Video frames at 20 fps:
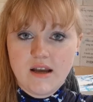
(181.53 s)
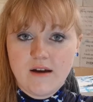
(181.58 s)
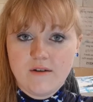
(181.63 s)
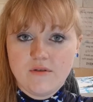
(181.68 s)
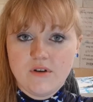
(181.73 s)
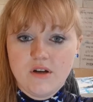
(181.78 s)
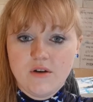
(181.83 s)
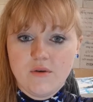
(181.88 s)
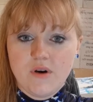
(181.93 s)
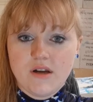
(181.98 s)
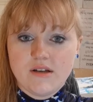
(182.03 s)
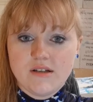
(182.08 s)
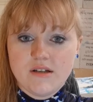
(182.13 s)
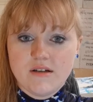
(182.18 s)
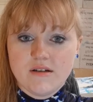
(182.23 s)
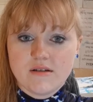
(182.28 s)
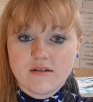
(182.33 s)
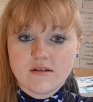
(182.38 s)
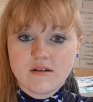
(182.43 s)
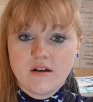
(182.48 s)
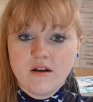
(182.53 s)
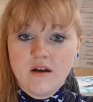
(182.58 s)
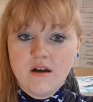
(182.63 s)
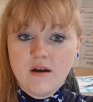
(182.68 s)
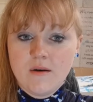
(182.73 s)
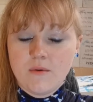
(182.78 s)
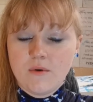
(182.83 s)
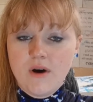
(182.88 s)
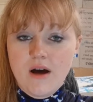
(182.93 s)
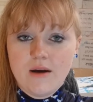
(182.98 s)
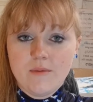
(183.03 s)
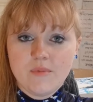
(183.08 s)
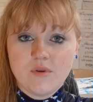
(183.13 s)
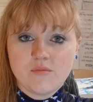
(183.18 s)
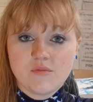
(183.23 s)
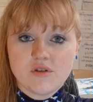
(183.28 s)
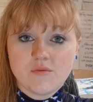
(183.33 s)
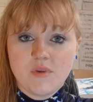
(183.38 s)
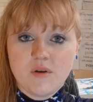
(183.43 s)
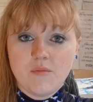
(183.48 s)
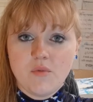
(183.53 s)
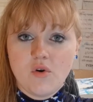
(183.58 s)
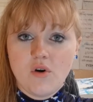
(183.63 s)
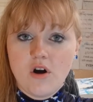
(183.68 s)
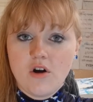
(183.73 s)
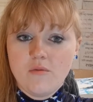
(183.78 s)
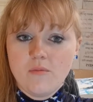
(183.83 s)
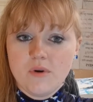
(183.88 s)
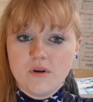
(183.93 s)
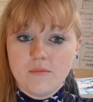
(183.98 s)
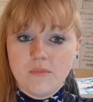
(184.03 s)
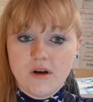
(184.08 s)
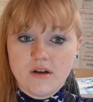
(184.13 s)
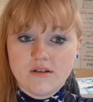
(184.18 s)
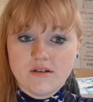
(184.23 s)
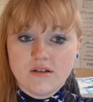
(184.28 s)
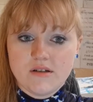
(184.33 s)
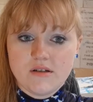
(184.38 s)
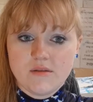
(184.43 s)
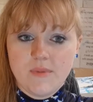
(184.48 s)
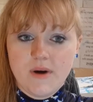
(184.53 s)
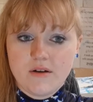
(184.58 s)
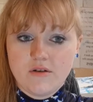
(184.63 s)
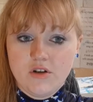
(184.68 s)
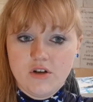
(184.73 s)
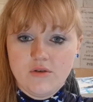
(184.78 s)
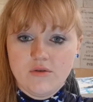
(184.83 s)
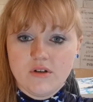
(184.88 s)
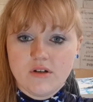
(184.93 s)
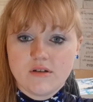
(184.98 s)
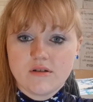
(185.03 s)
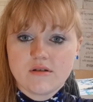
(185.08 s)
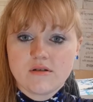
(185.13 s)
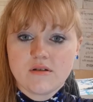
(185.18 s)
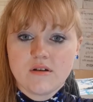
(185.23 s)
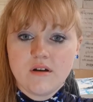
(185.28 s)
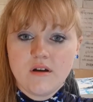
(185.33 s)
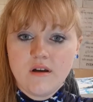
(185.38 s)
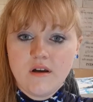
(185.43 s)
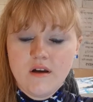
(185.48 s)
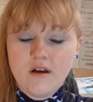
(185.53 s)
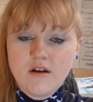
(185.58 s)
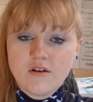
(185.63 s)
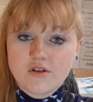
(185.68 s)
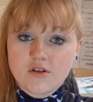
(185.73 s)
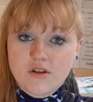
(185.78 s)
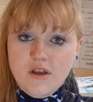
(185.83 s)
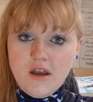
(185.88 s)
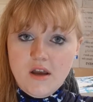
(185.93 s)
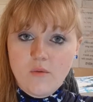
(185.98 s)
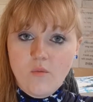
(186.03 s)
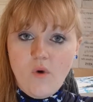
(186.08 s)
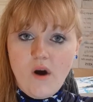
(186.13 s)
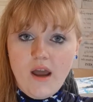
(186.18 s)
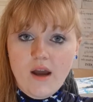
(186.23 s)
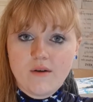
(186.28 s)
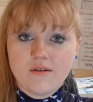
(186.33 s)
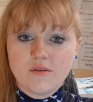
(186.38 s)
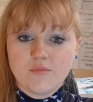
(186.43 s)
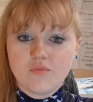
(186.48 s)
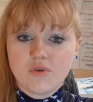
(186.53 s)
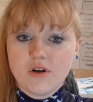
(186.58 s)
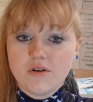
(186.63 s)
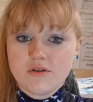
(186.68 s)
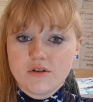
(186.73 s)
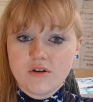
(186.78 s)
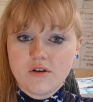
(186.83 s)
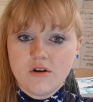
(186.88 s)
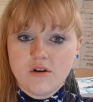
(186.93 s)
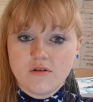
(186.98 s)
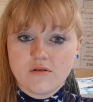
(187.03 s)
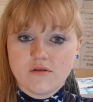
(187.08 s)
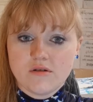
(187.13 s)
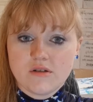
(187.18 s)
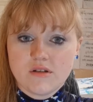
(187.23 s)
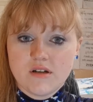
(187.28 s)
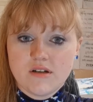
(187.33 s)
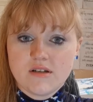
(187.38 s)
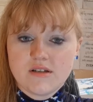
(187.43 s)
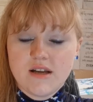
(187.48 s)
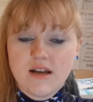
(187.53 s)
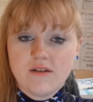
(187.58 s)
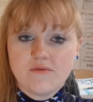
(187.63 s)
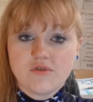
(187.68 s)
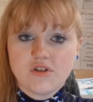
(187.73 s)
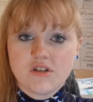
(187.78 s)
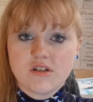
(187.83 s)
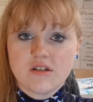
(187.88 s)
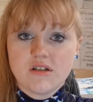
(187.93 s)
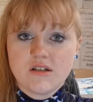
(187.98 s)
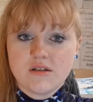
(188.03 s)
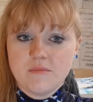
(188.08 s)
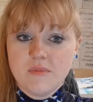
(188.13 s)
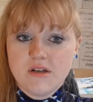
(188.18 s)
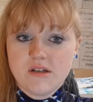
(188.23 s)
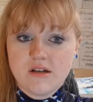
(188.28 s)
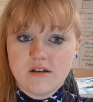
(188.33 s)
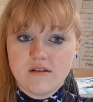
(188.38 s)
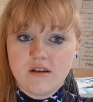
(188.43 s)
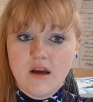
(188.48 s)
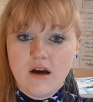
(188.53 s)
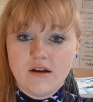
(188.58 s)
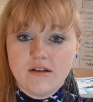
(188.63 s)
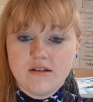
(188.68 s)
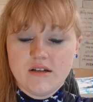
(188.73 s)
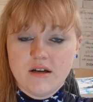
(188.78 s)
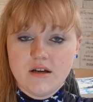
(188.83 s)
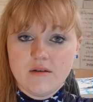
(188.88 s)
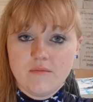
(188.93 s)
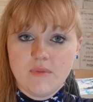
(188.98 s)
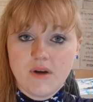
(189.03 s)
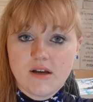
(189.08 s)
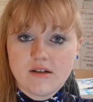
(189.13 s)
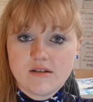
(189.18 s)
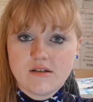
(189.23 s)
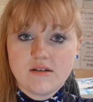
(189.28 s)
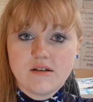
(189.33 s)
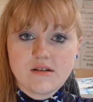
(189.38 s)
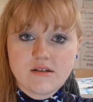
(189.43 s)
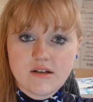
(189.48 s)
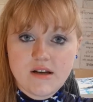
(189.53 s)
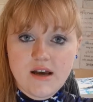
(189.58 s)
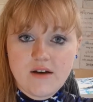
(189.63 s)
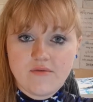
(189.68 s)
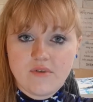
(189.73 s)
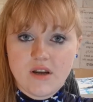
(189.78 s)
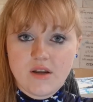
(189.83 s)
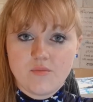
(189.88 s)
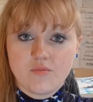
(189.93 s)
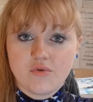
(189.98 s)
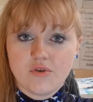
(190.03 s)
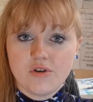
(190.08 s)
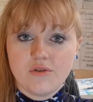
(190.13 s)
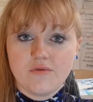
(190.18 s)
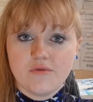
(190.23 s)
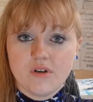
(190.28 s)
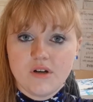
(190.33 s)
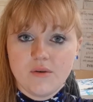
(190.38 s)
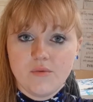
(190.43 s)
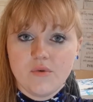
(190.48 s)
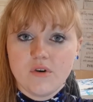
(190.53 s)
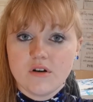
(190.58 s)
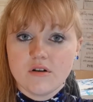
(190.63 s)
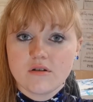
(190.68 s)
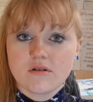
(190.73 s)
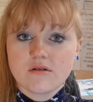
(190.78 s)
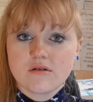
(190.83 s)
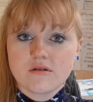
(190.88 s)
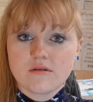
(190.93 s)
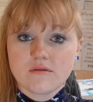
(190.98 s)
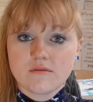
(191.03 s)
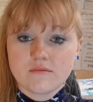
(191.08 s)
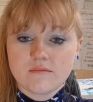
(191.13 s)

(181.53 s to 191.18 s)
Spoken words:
out new ideas will help them to be more open-minded about newness, so they can weigh out the pros and cons instead of just dismissing the idea because it doesn't have any proof that it works.